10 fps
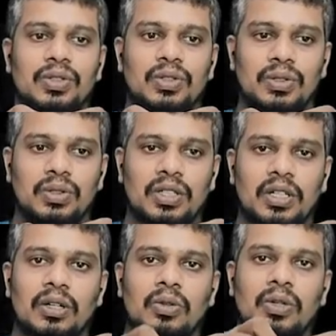So
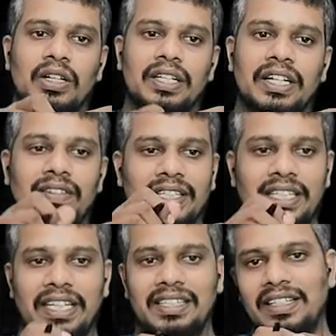how long it will
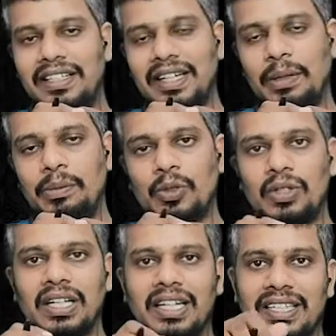take that time to
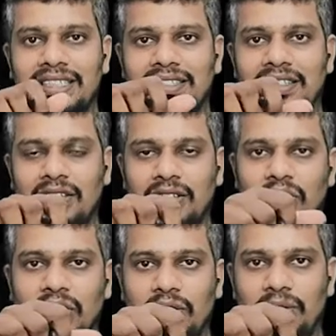relax or
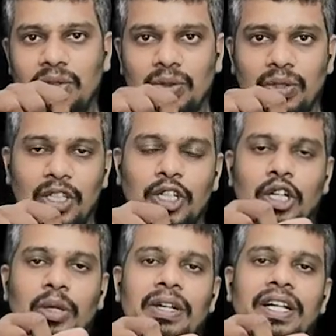to
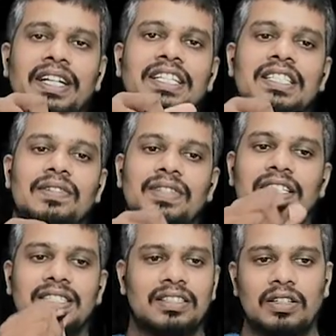equilibrate itself,
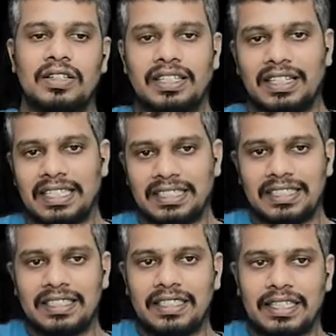that is called a
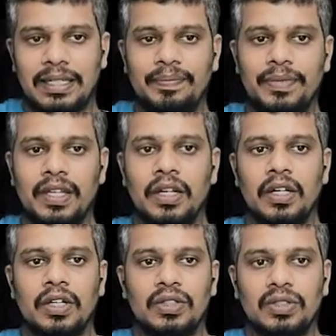relaxation time.
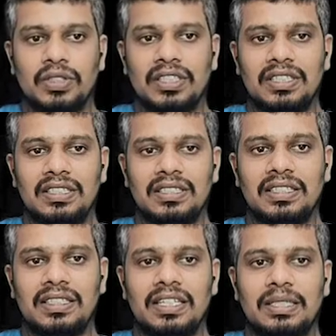So this is
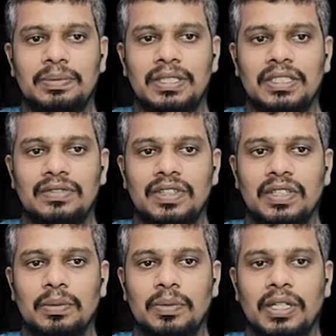a expression
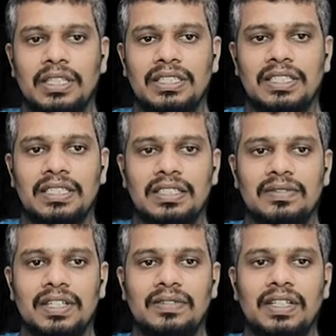for the polarization
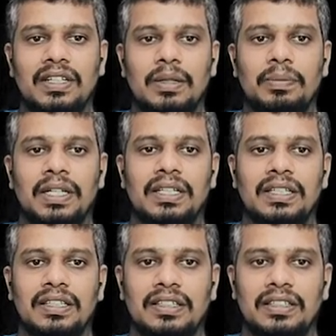when we are applying